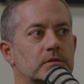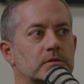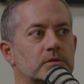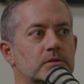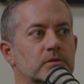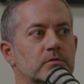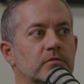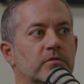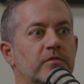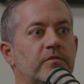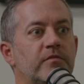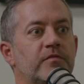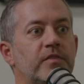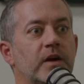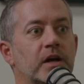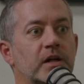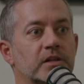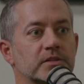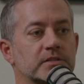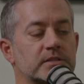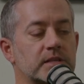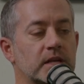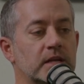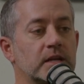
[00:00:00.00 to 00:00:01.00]
to
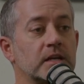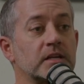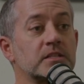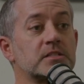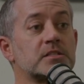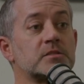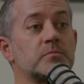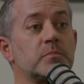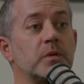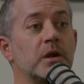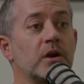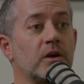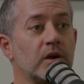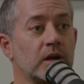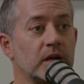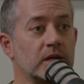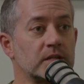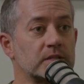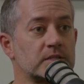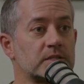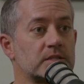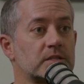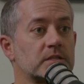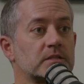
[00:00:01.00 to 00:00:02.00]
felt and
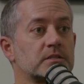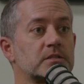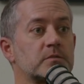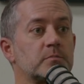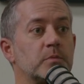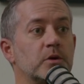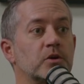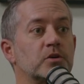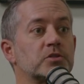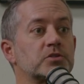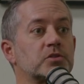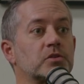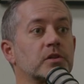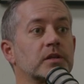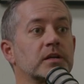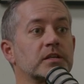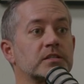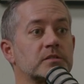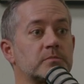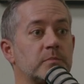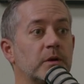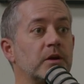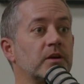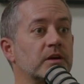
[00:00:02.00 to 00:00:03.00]
experienced spiritual
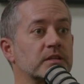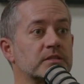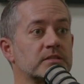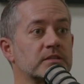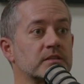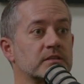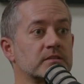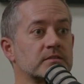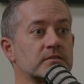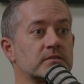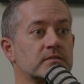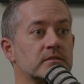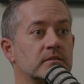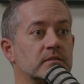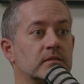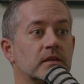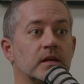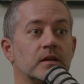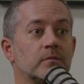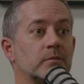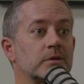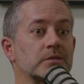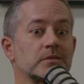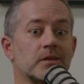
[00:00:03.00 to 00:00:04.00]
experiences.
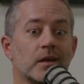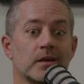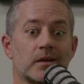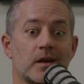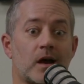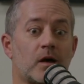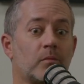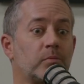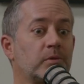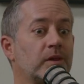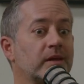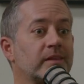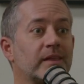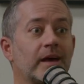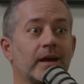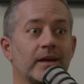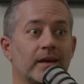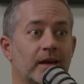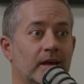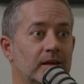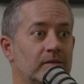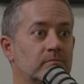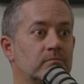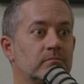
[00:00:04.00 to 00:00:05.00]
The enemy's like, I'll play that
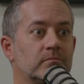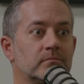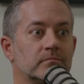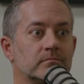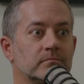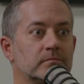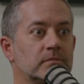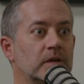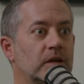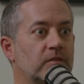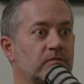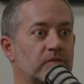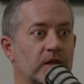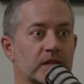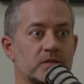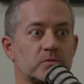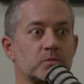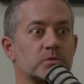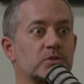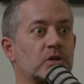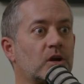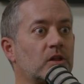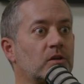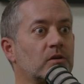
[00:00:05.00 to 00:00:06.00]
game. Yeah. If that's
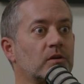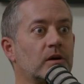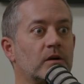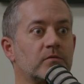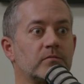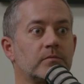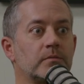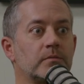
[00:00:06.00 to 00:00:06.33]
what y'all so are. So it's up. a